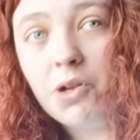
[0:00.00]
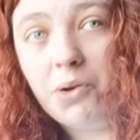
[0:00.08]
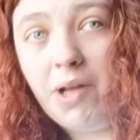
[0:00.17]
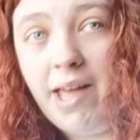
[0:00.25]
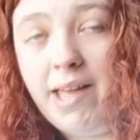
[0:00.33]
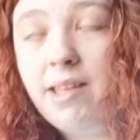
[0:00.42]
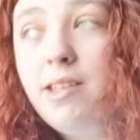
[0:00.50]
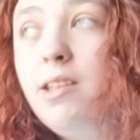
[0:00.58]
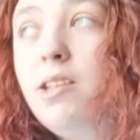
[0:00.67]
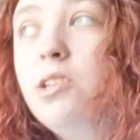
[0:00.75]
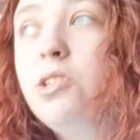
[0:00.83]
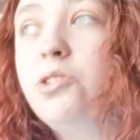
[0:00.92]
Okay,
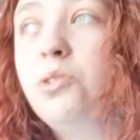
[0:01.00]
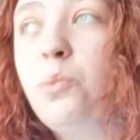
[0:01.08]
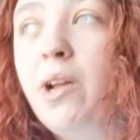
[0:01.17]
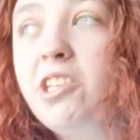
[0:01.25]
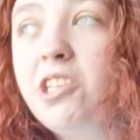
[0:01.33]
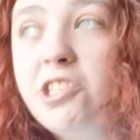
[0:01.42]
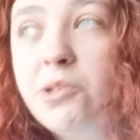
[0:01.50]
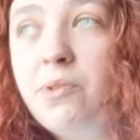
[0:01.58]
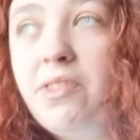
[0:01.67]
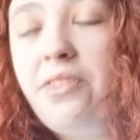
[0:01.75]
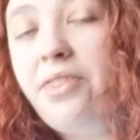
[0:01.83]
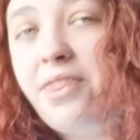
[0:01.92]
so when you're
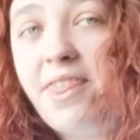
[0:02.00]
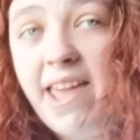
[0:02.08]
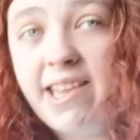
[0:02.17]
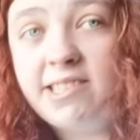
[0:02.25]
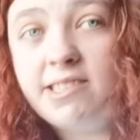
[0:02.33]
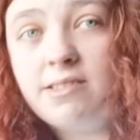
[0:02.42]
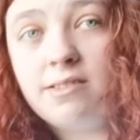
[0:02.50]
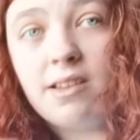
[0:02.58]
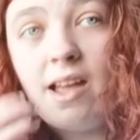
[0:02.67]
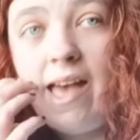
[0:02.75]
doing this